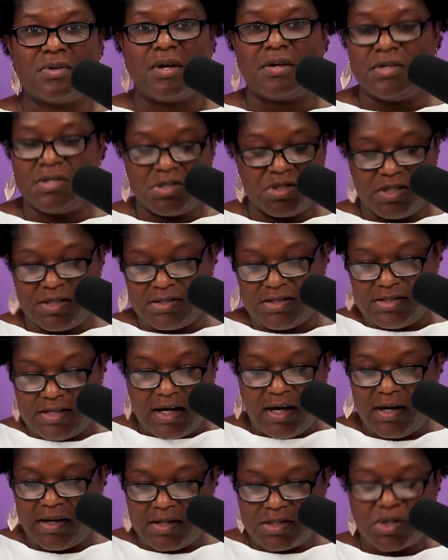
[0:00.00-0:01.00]
It's just
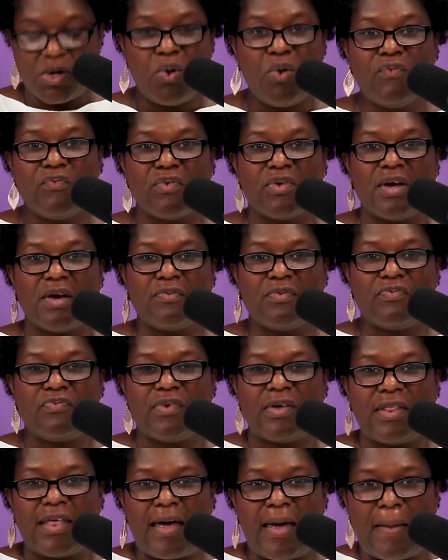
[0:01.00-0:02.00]
done. It's over. You ever
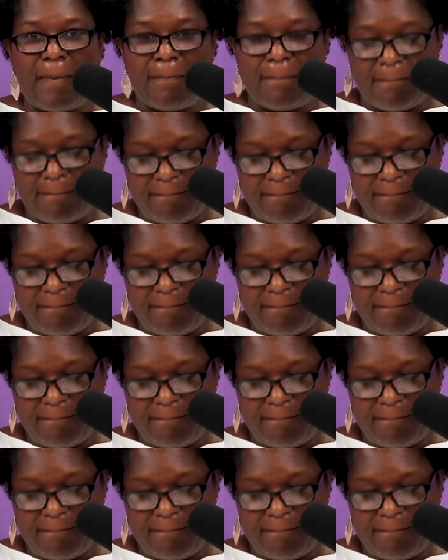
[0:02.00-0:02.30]
feel that?